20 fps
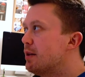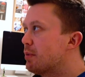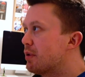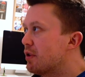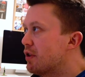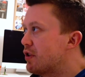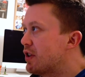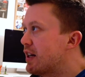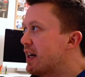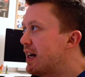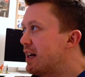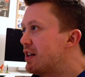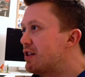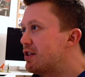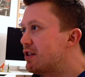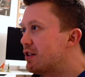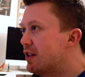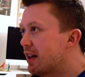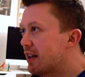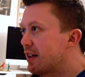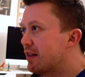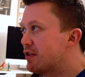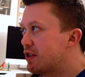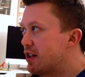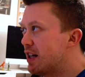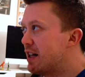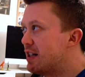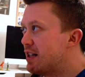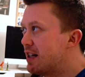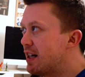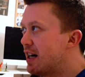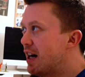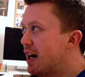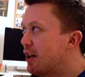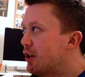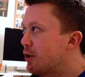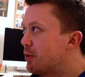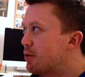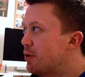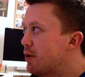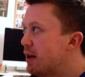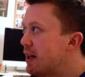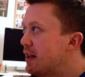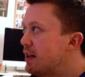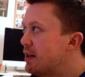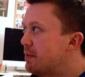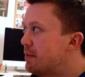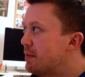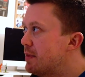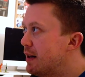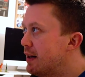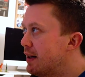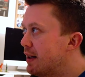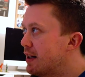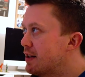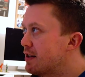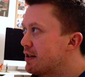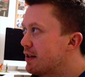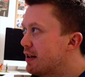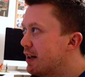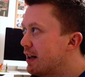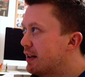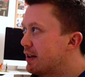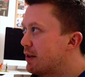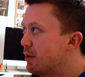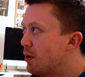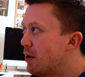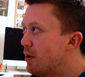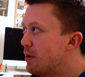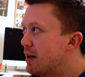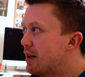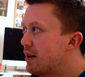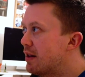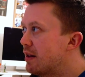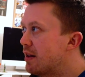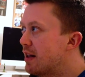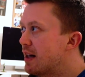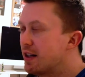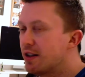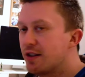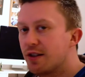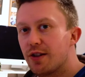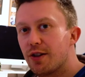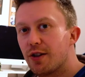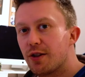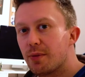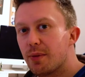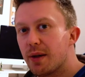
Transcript: But the thing is, like I've said, you can't upgrade them. And that's like the worrying thing, do you know what I